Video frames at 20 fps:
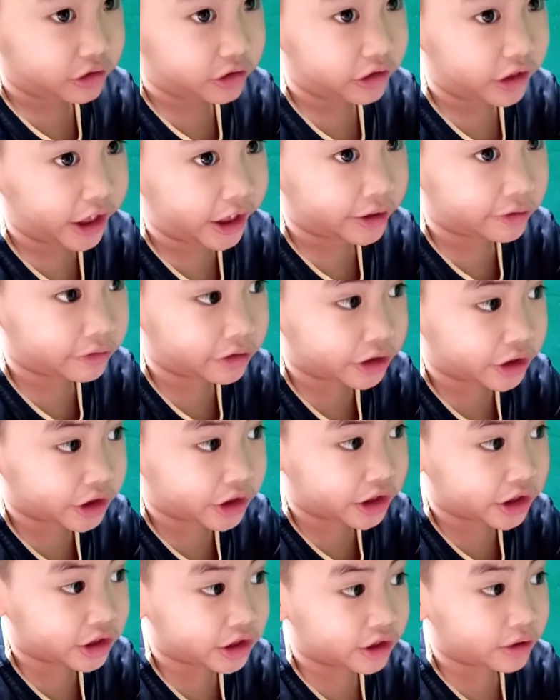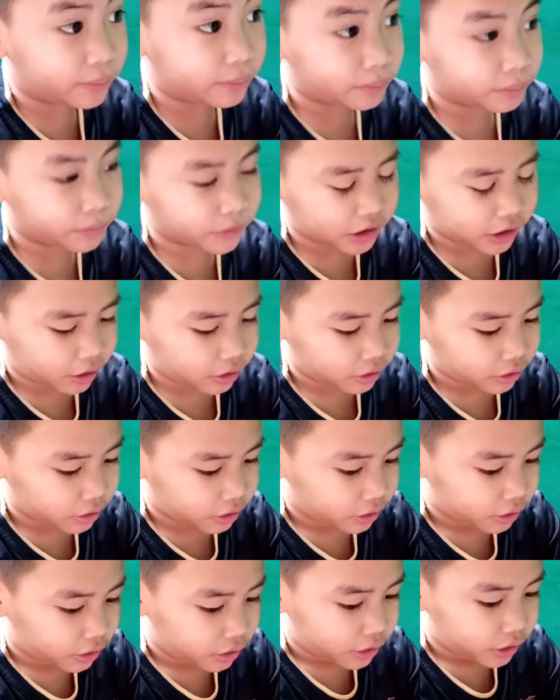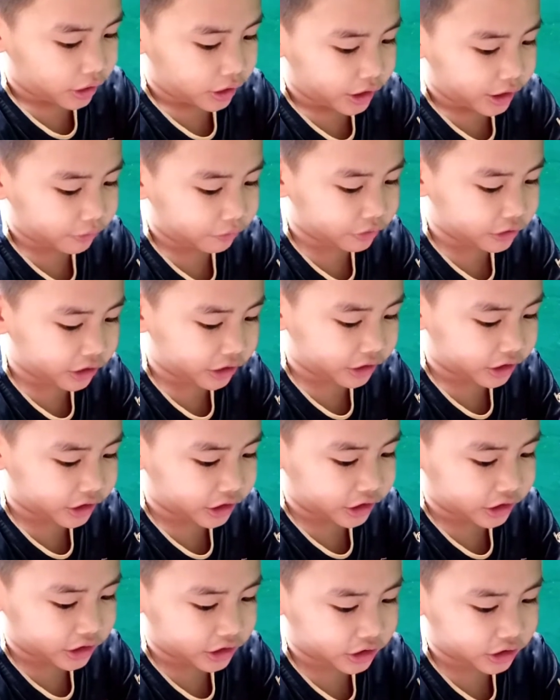language system. It was like this.